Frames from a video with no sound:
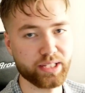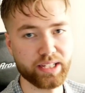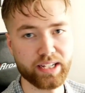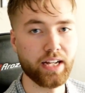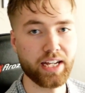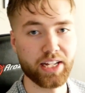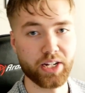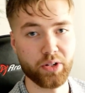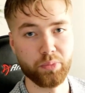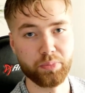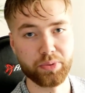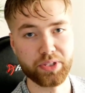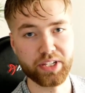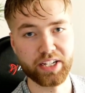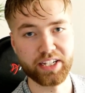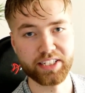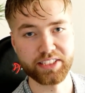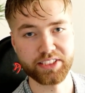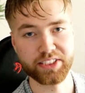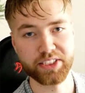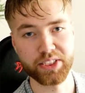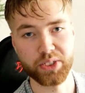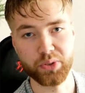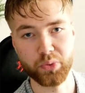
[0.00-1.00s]
And I hope you
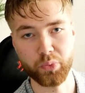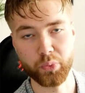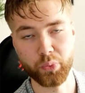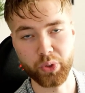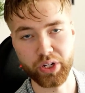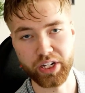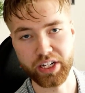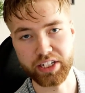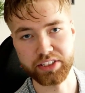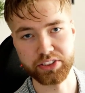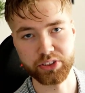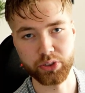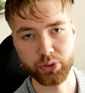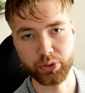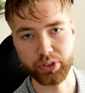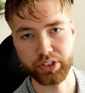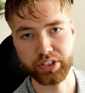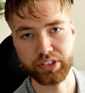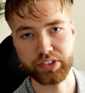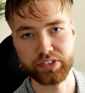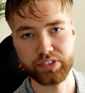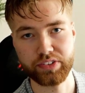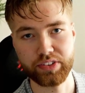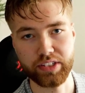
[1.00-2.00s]
guys really enjoy
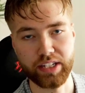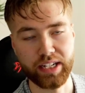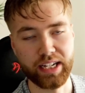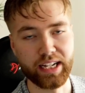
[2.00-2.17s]
it.